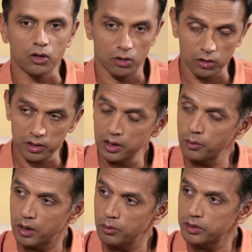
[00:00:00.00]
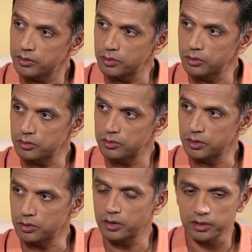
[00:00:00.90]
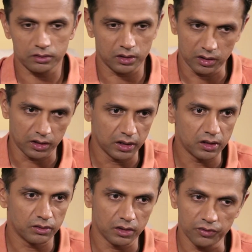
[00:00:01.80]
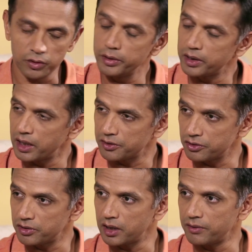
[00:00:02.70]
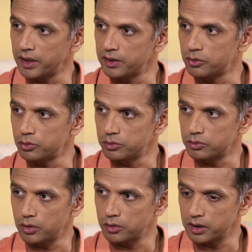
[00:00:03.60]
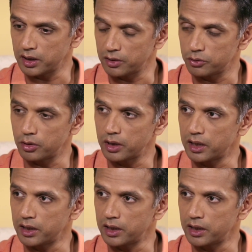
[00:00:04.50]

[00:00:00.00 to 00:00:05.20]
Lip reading: well with through, and in the few interactions that I've had throughout our careers.